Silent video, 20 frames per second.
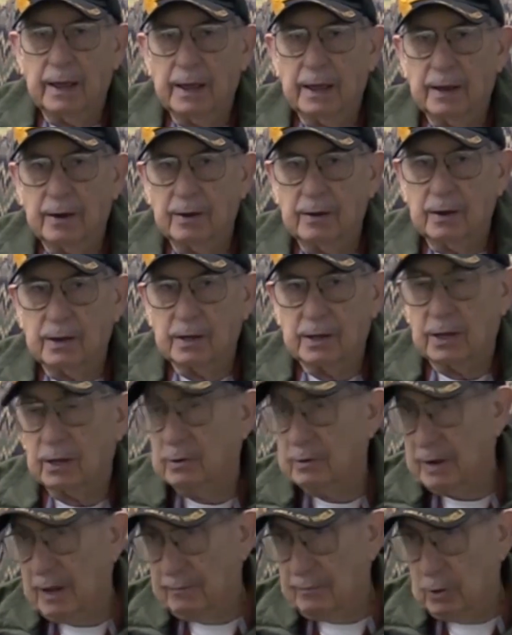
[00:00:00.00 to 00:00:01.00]
in
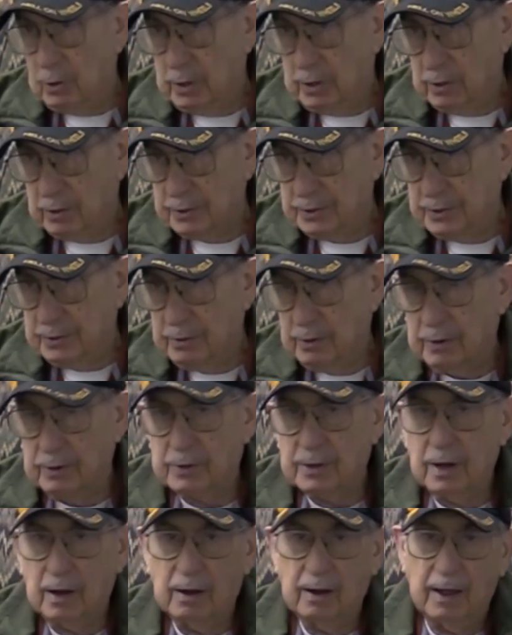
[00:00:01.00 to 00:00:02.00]
Kill Devil Hills,
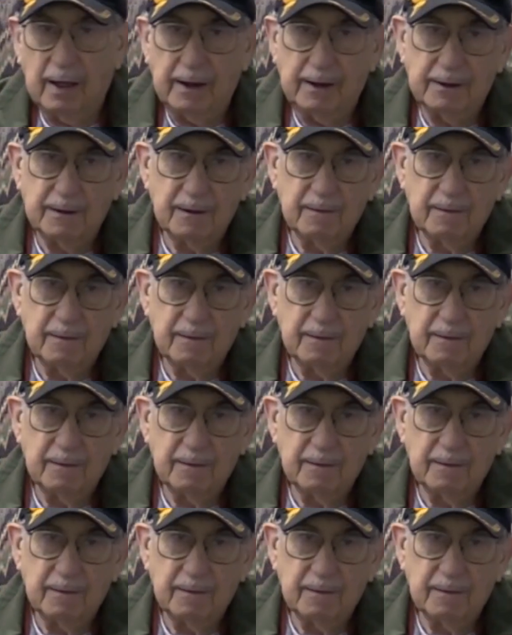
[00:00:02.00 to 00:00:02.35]
North Carolina.